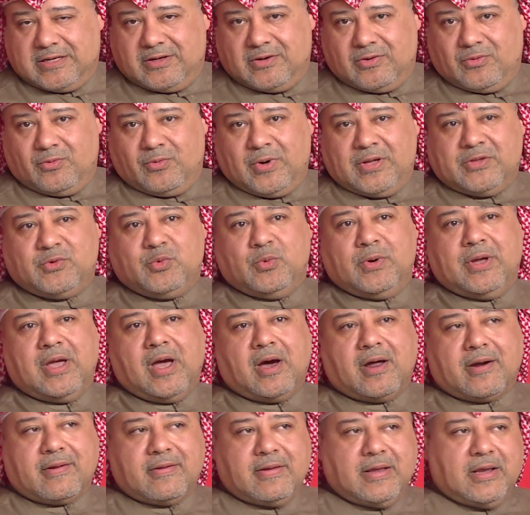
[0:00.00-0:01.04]
what we
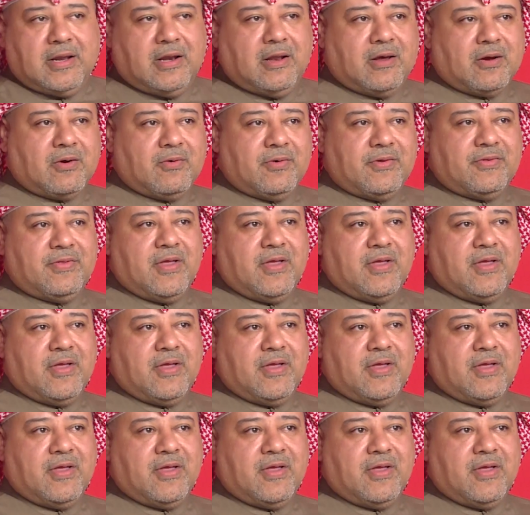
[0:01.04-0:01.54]
are dealing with.